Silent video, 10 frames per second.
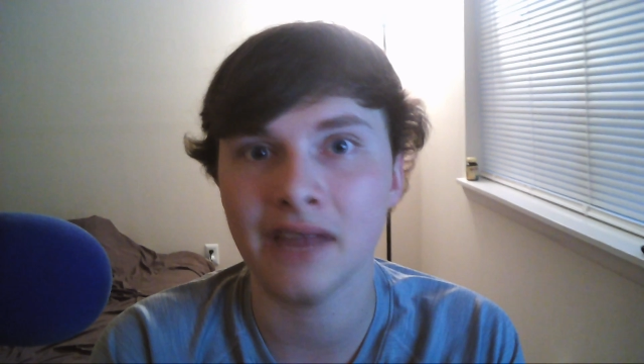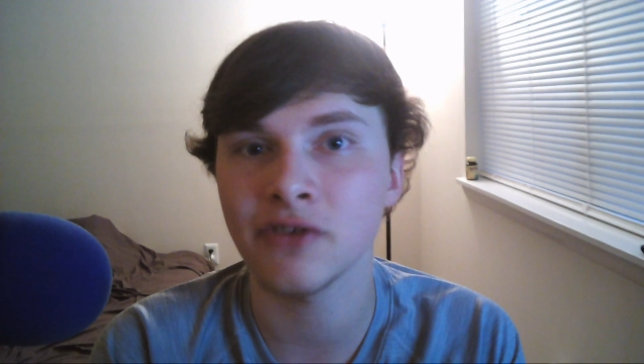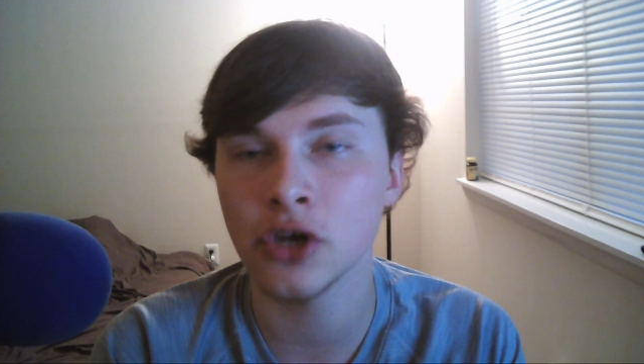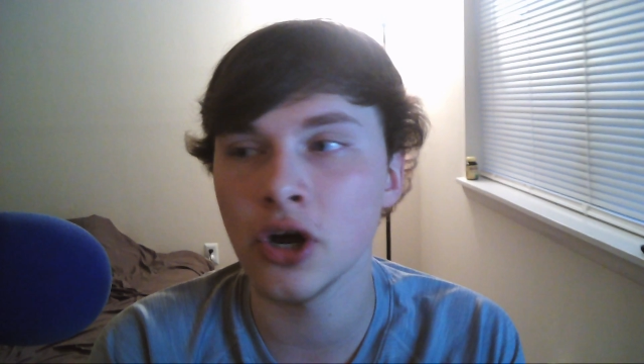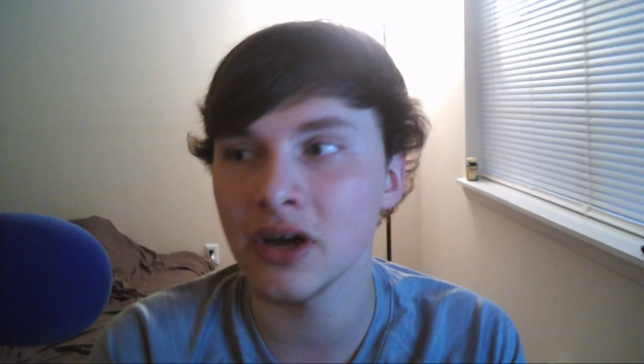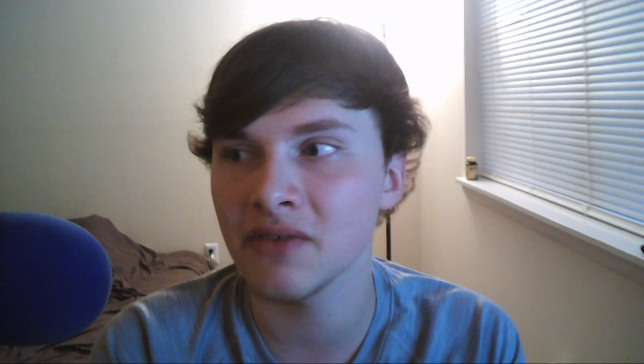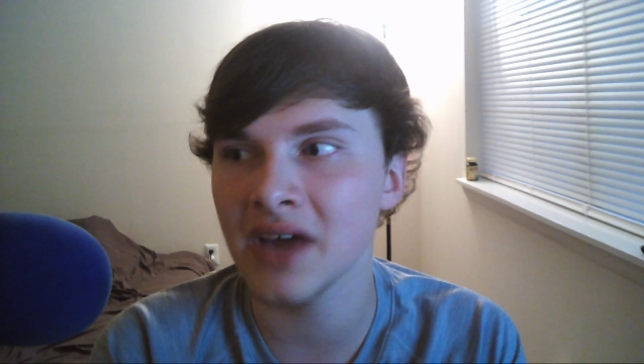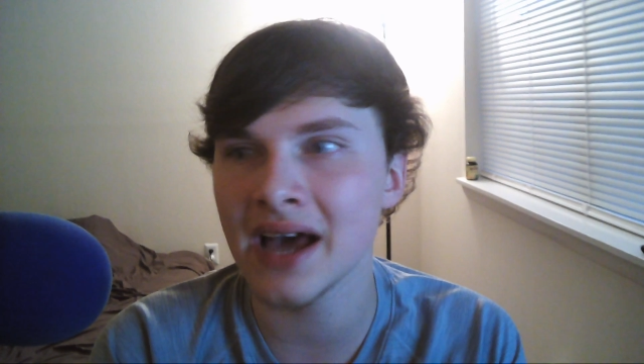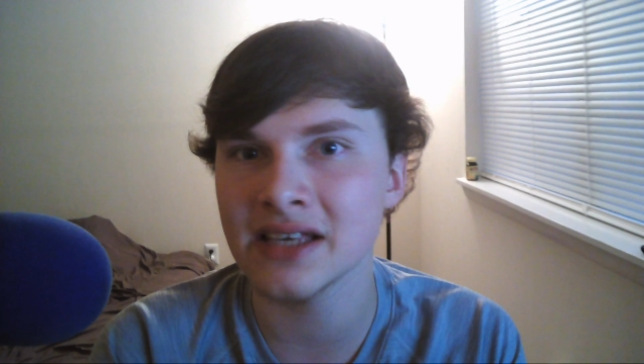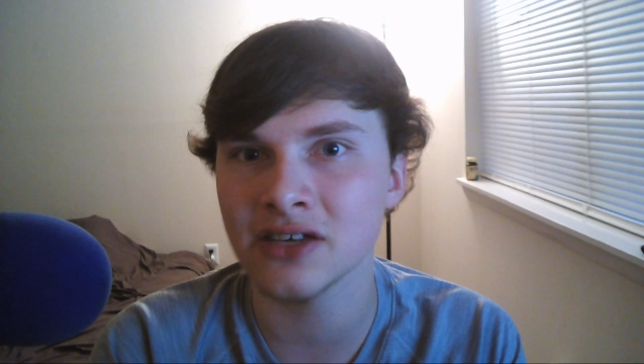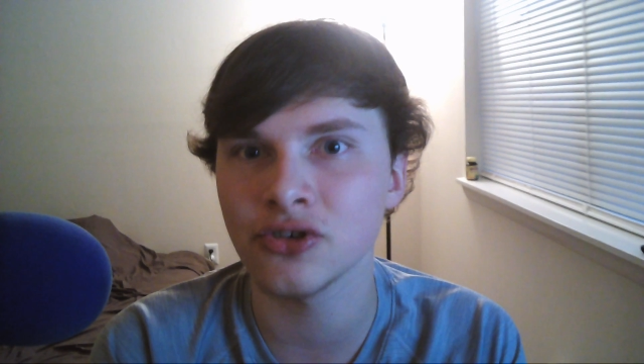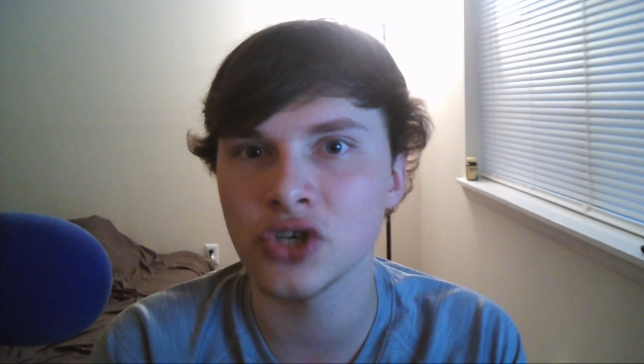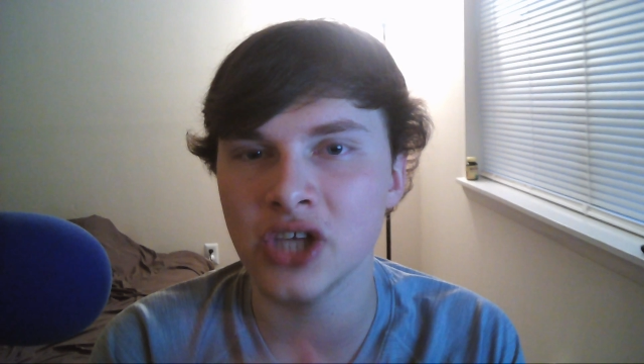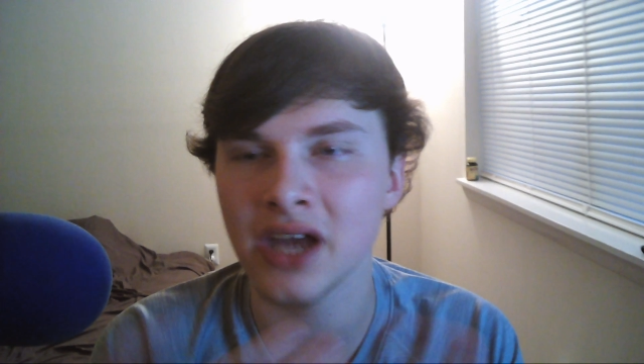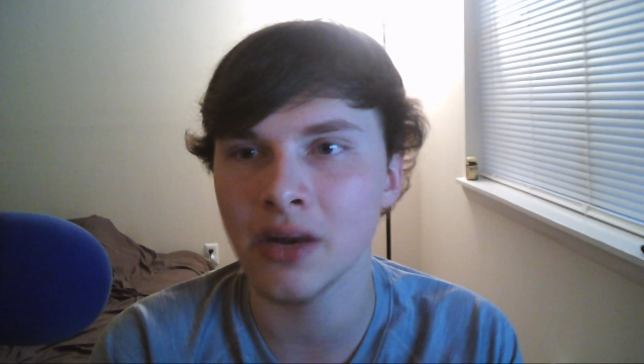if you know if you guys
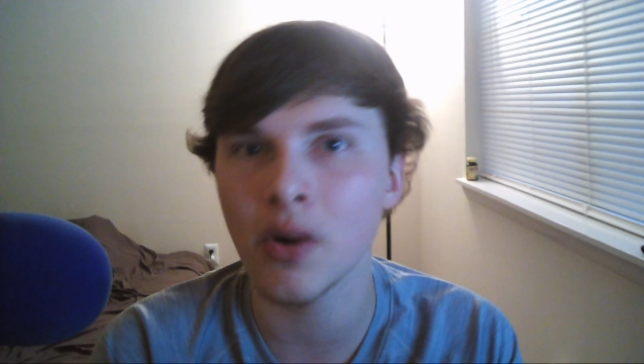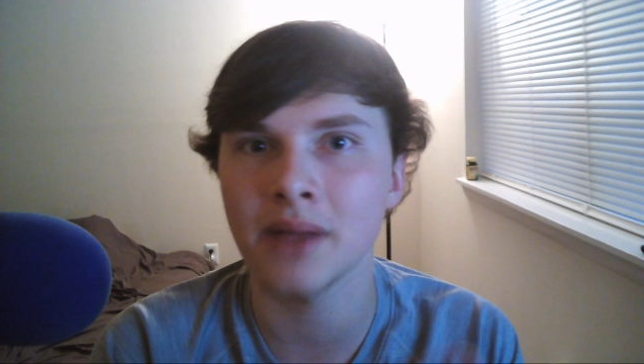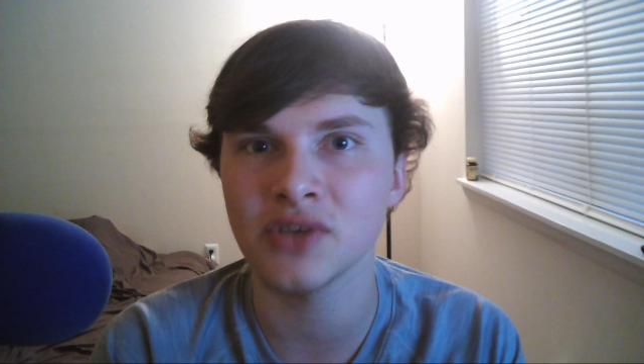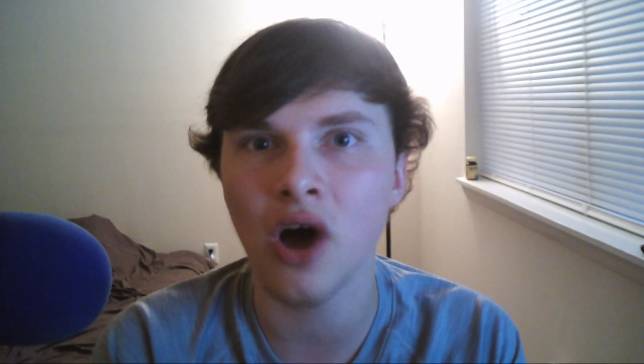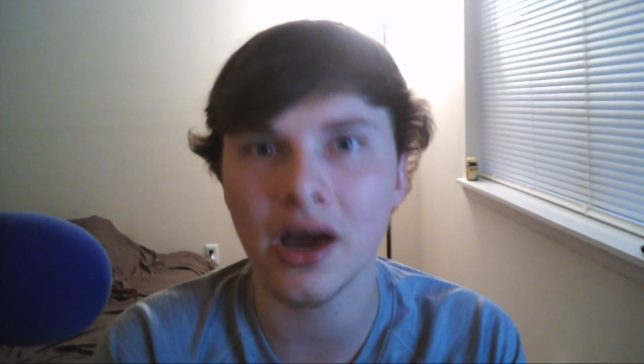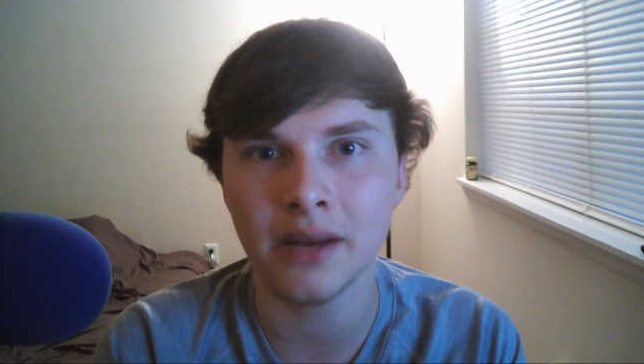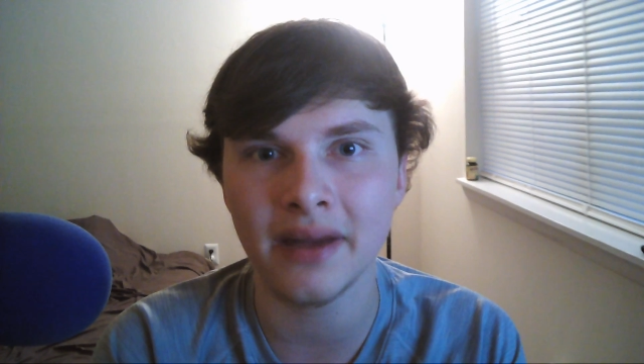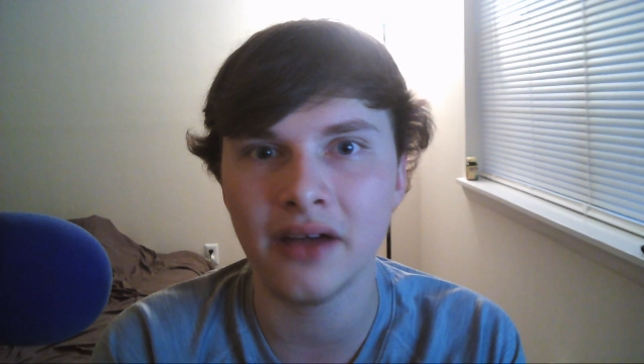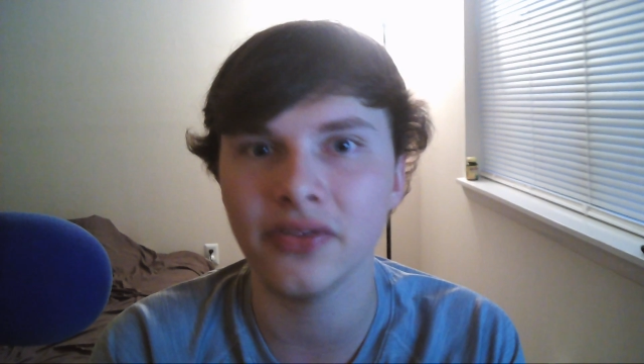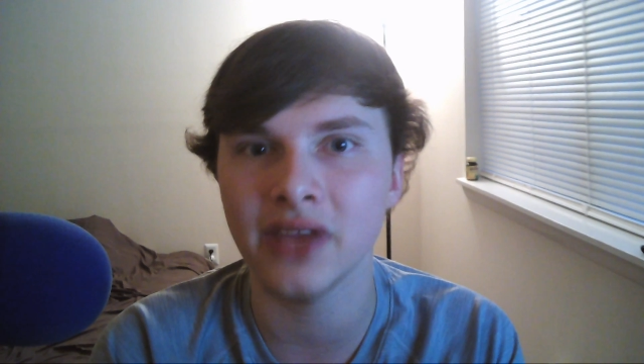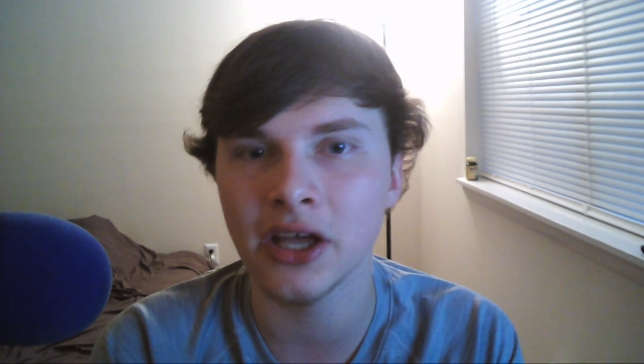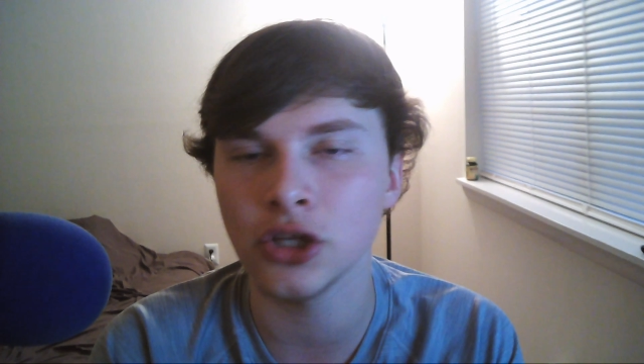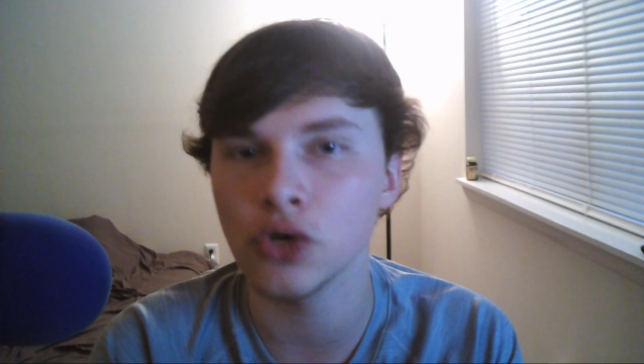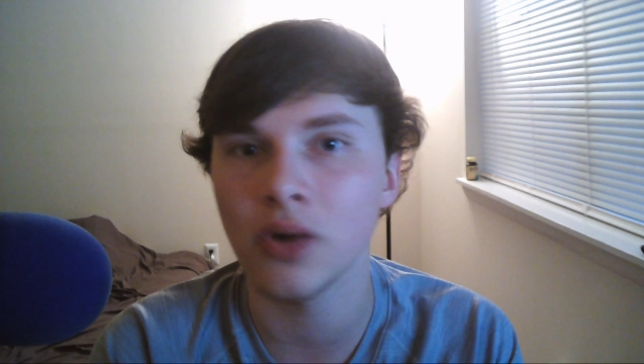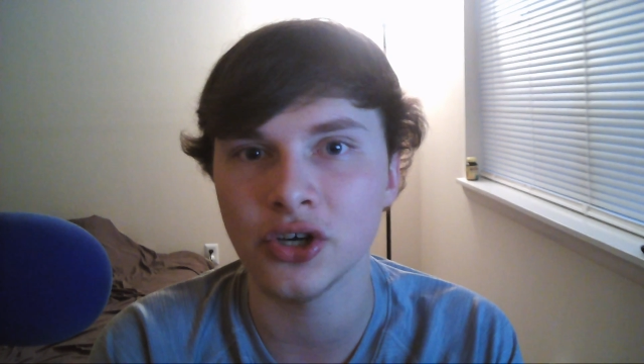understanding what i'm talking about
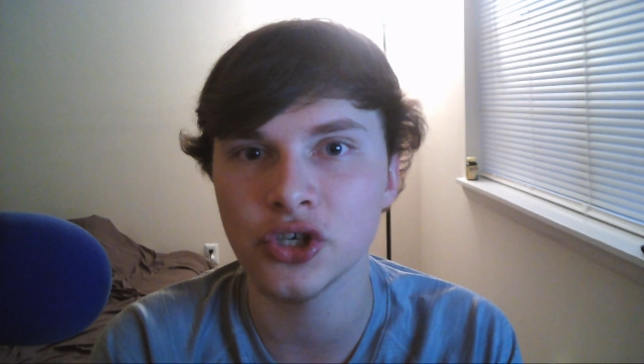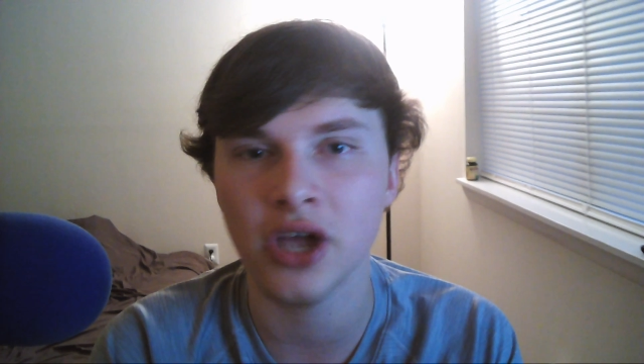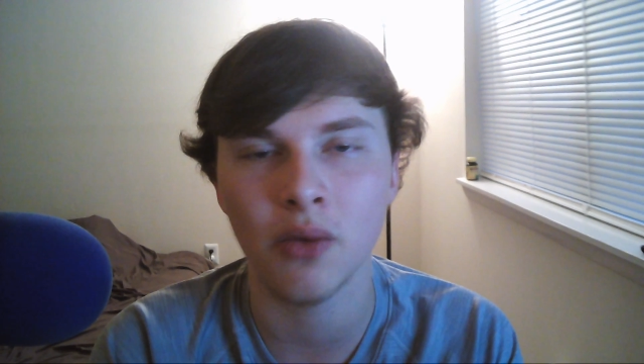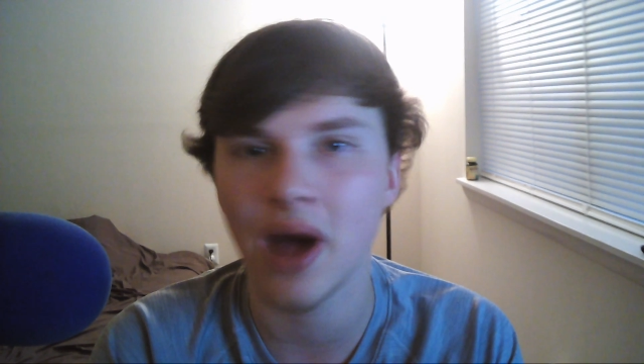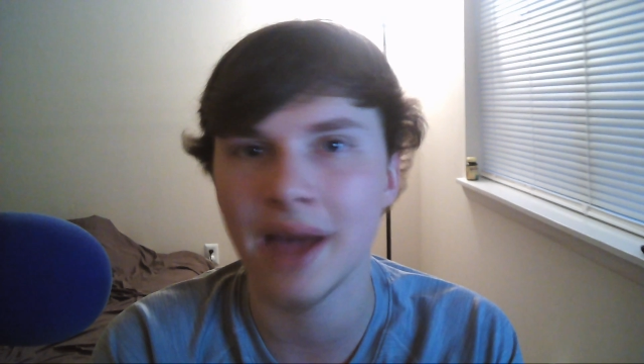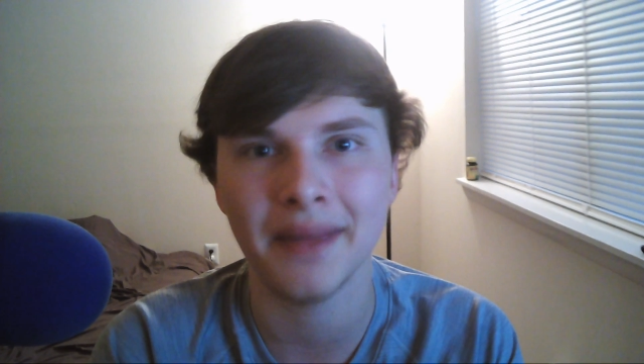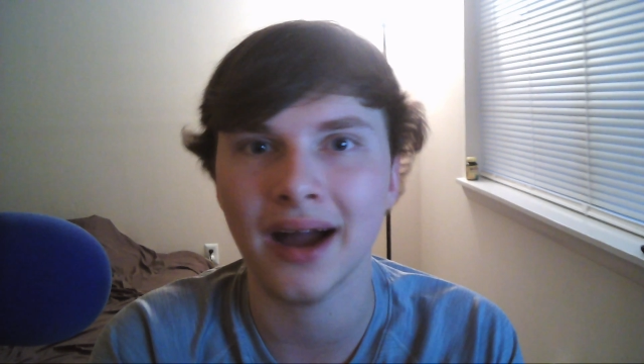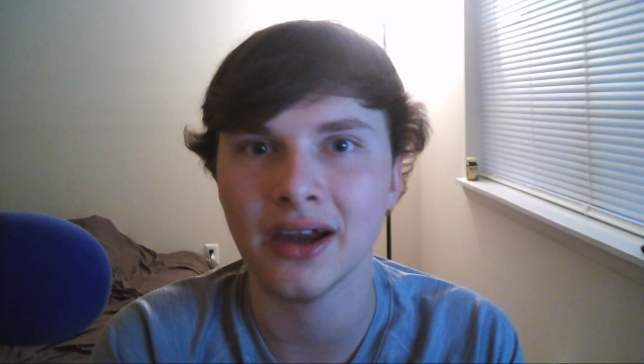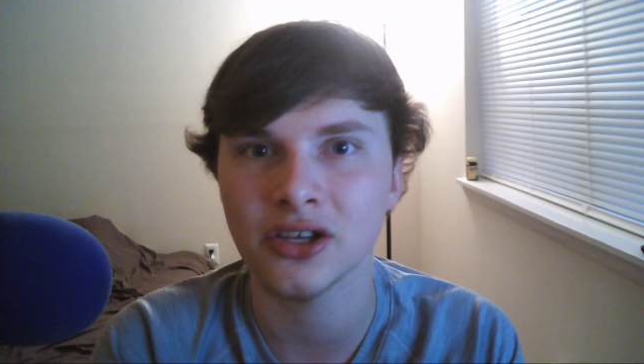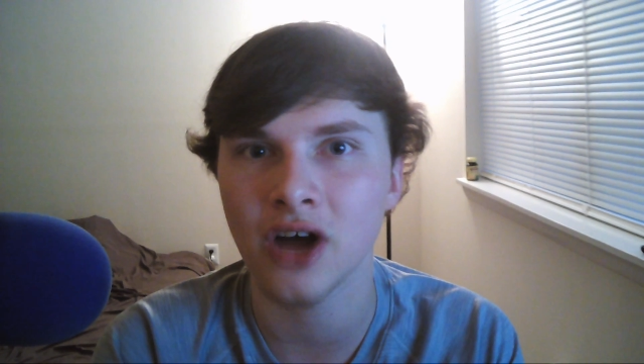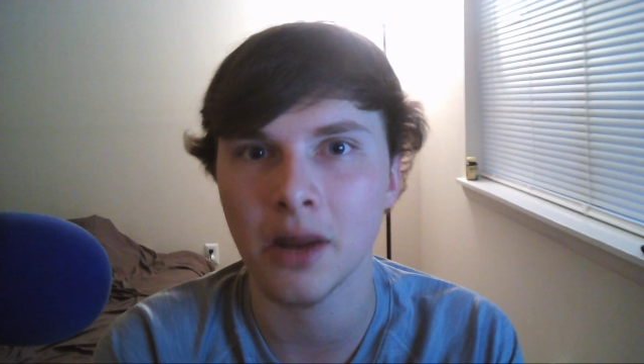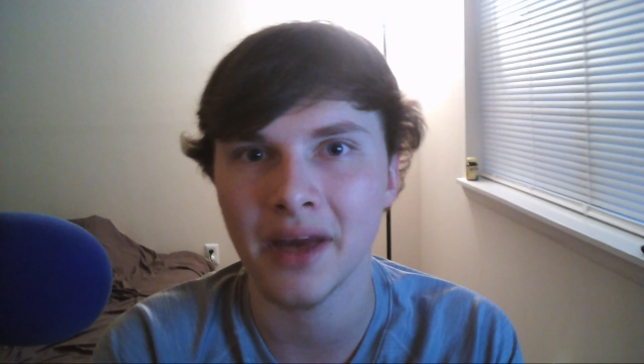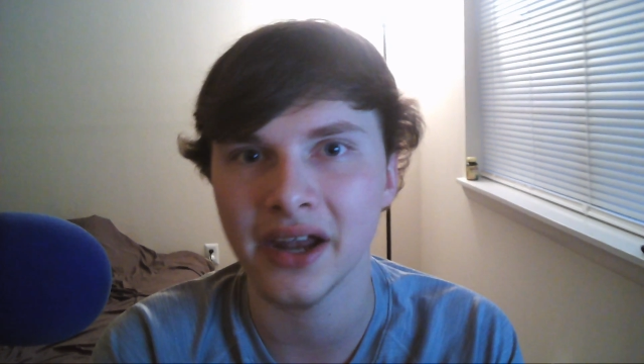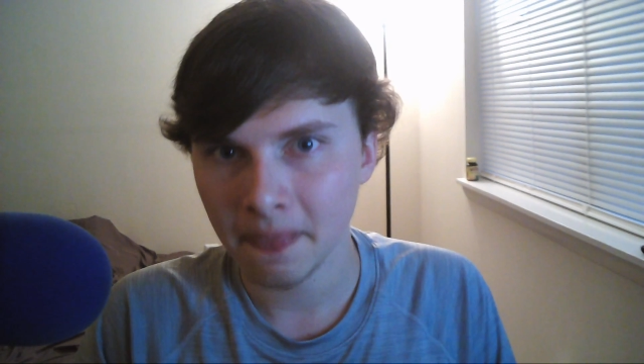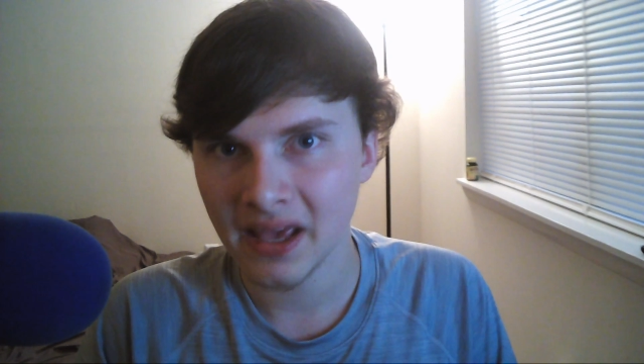then you understand why i'm not going to talk about it